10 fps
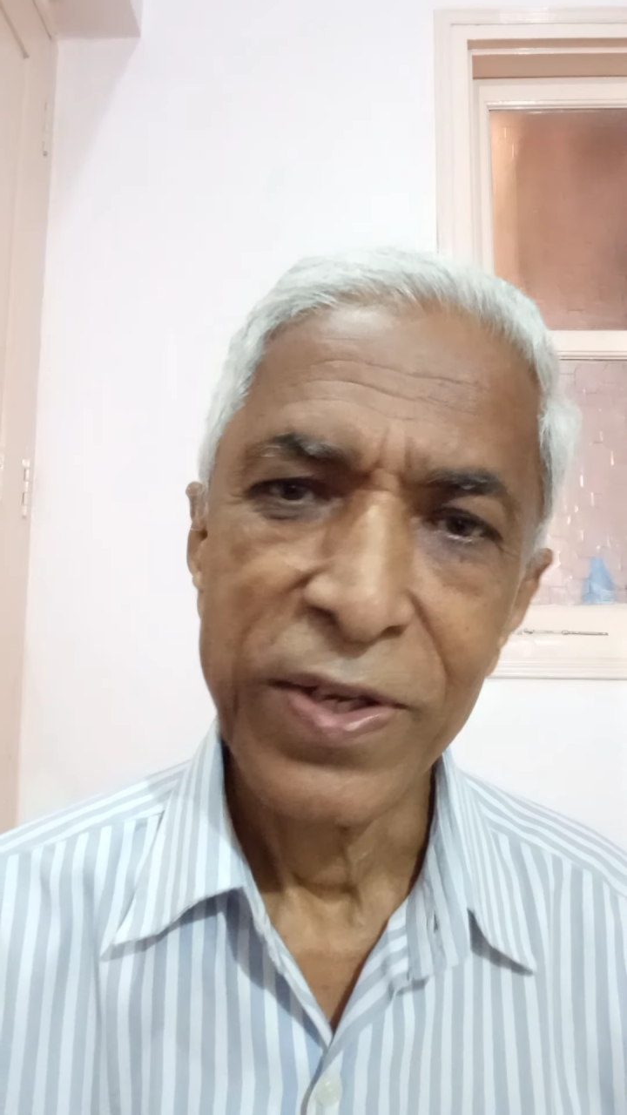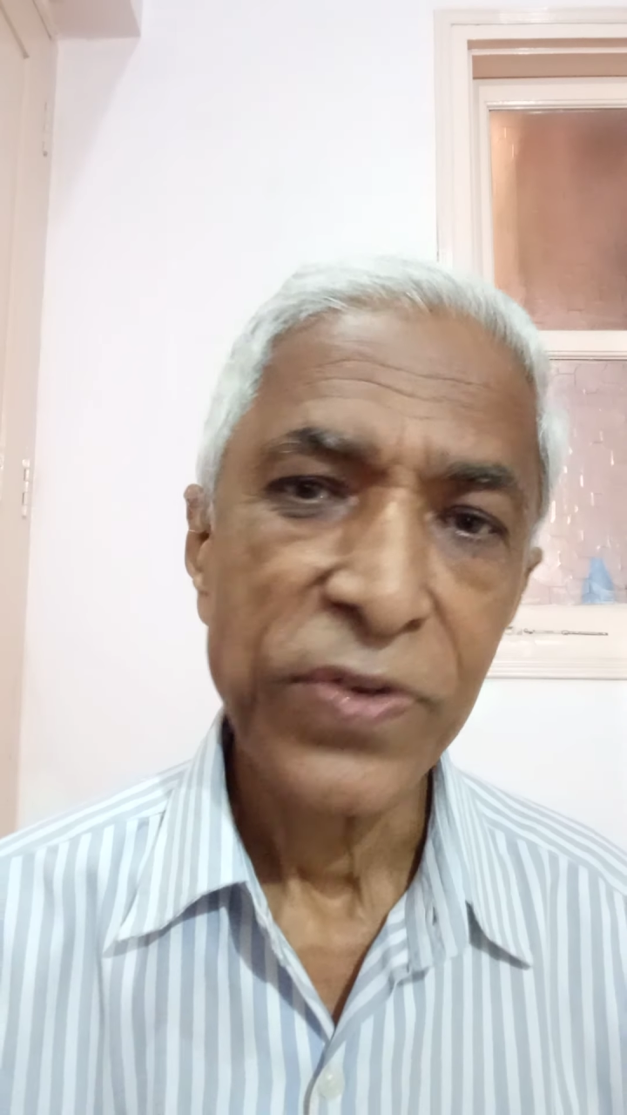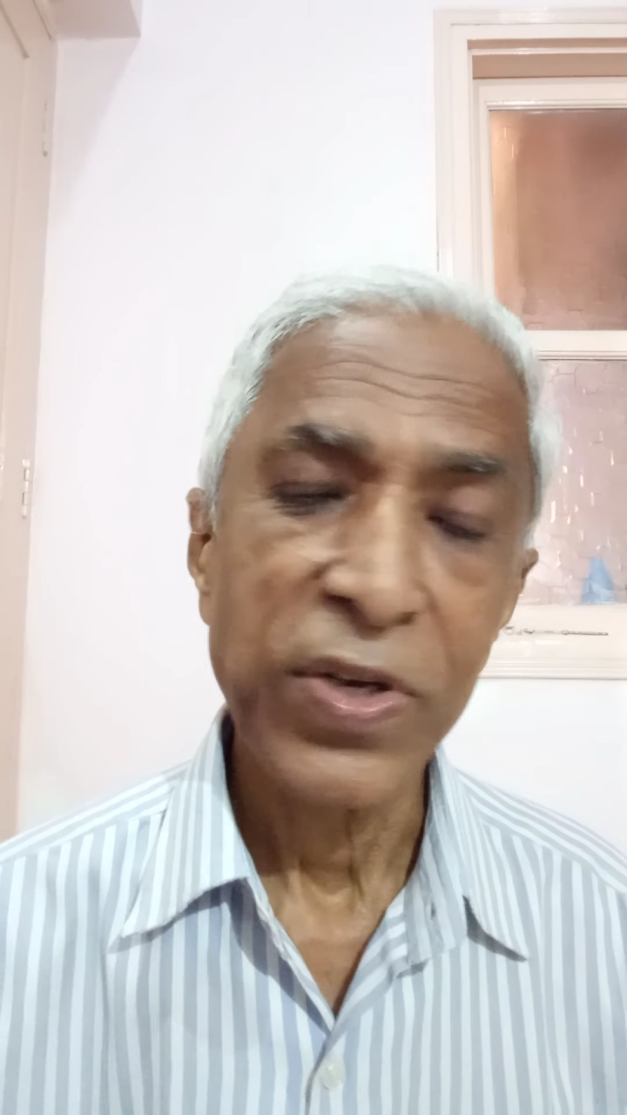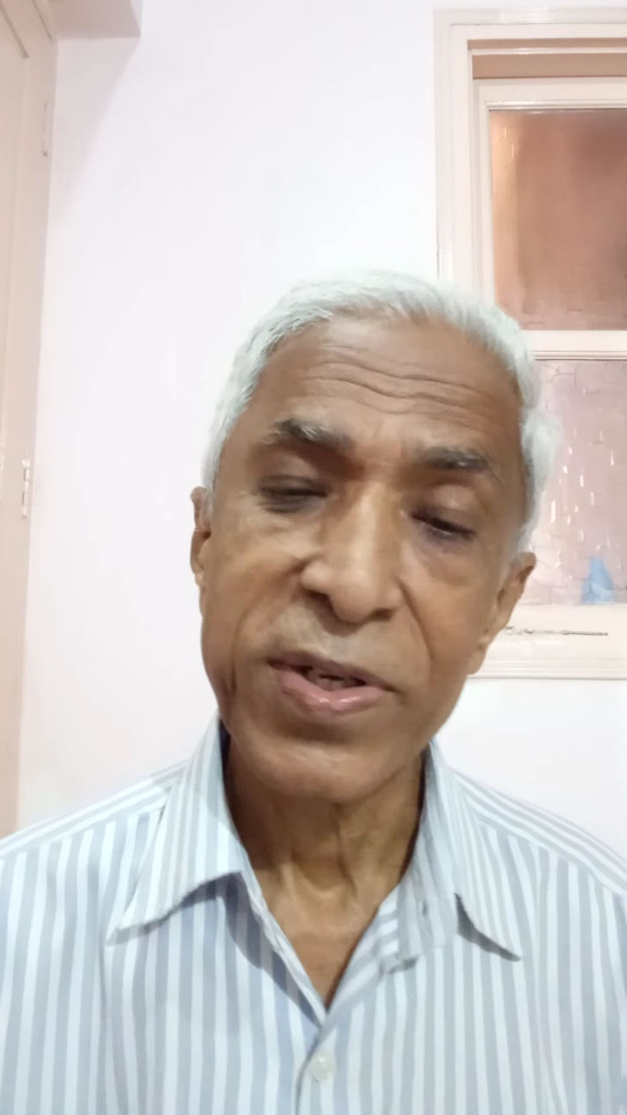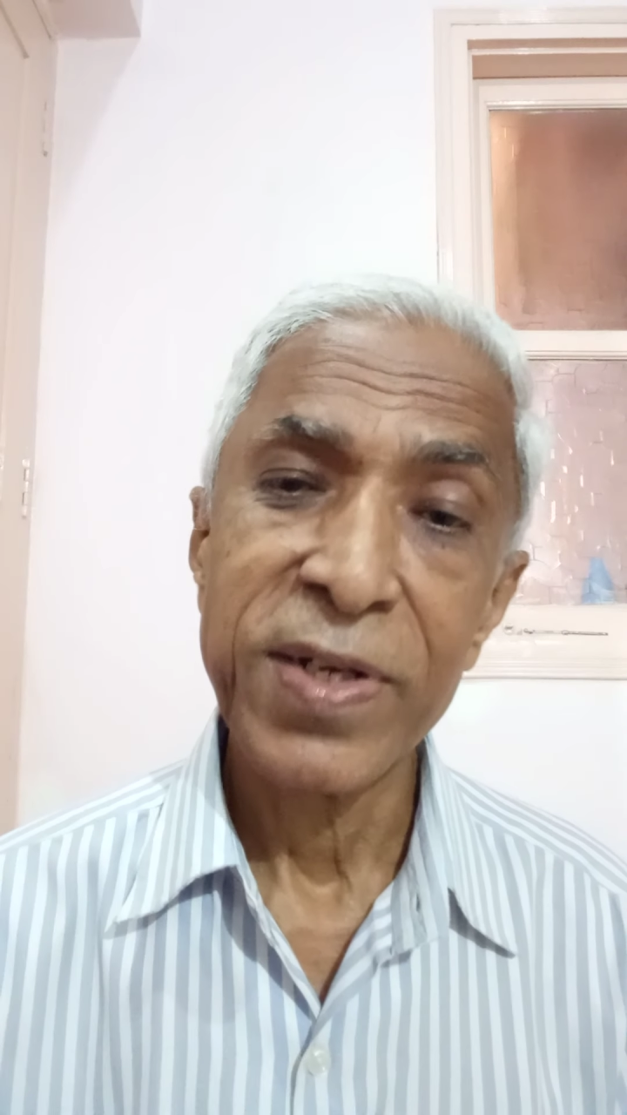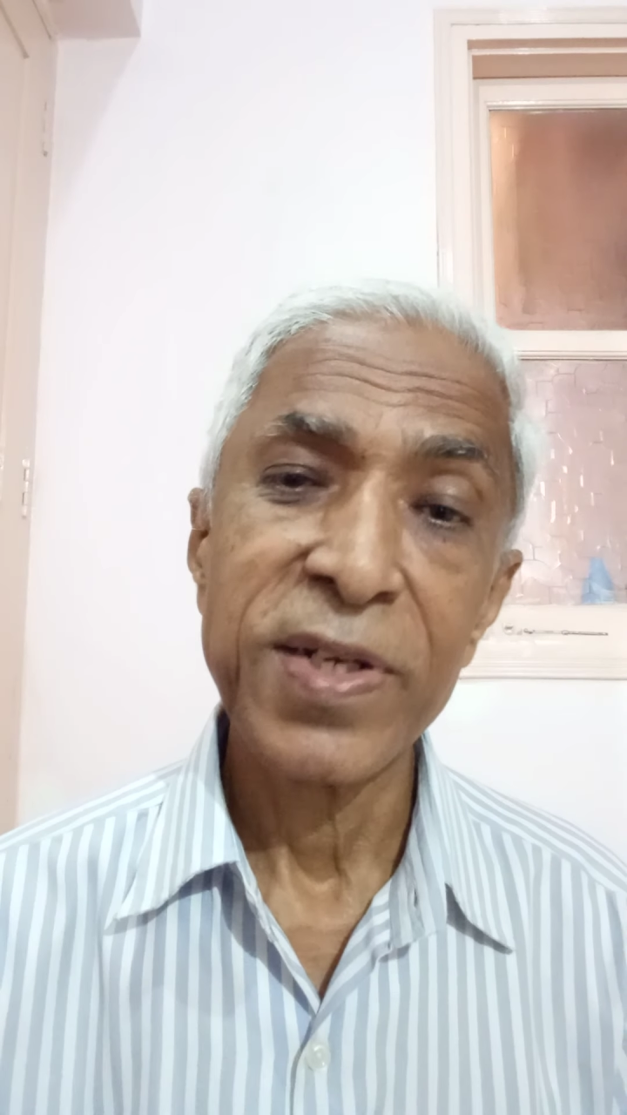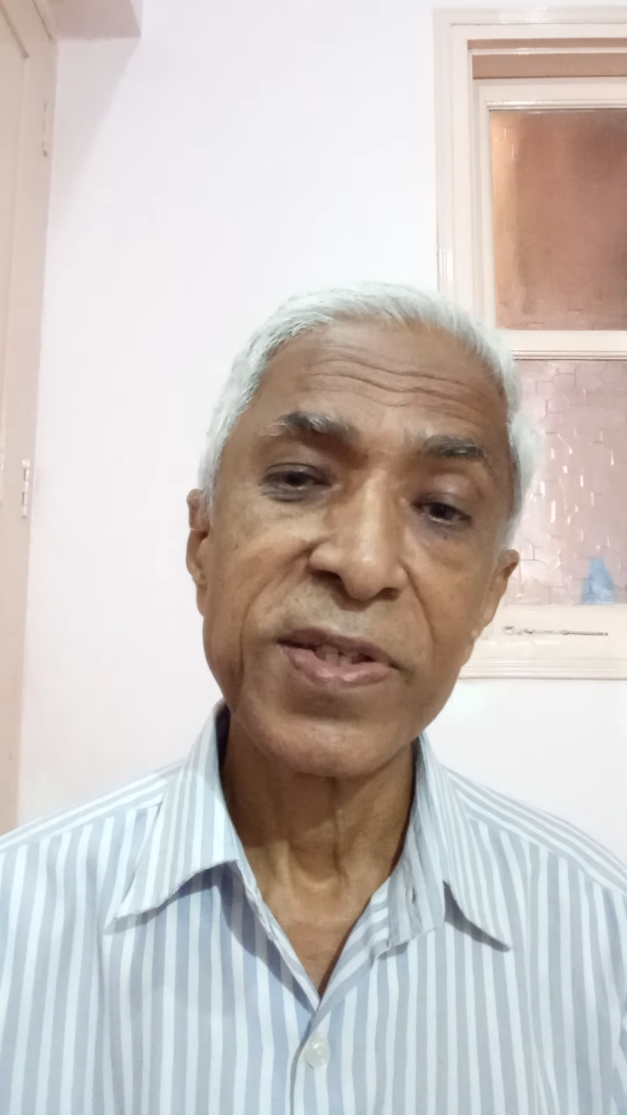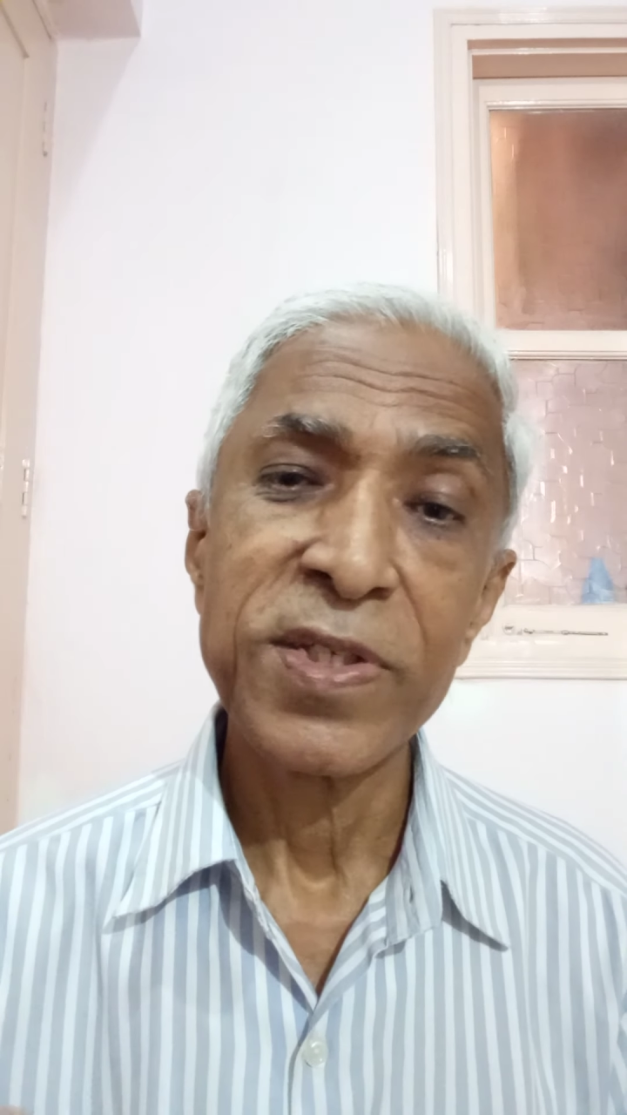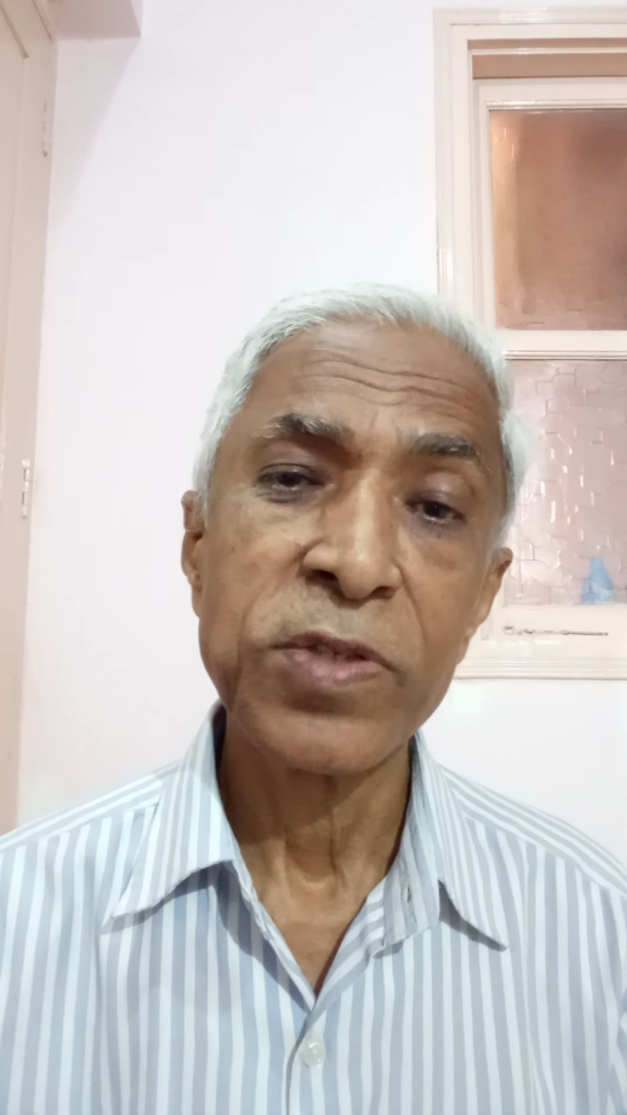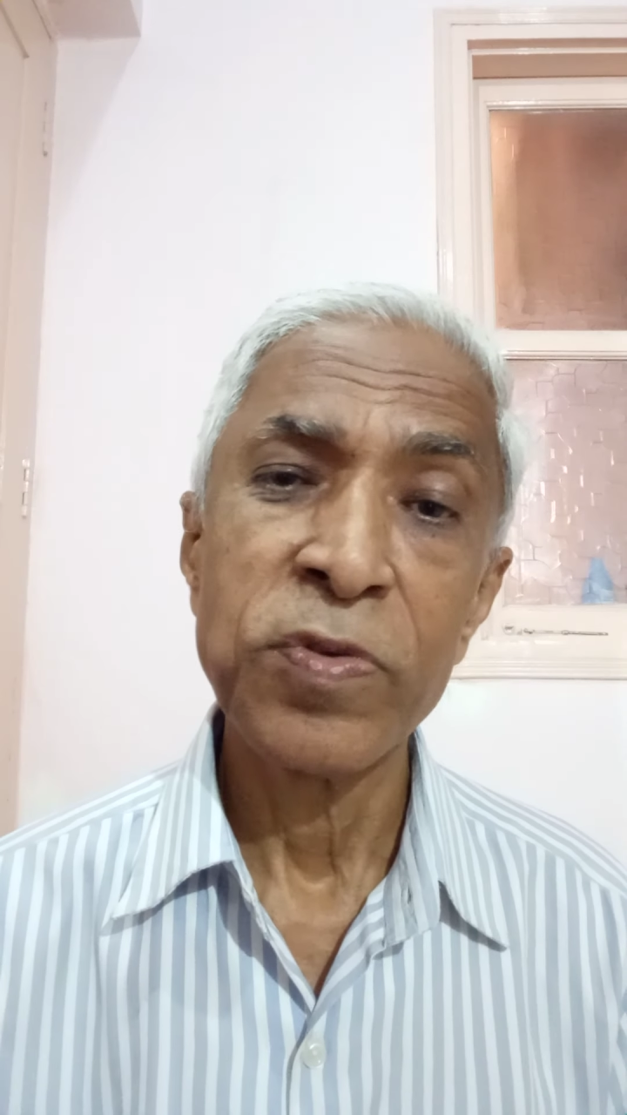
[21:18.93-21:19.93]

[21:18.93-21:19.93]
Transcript: certain diseases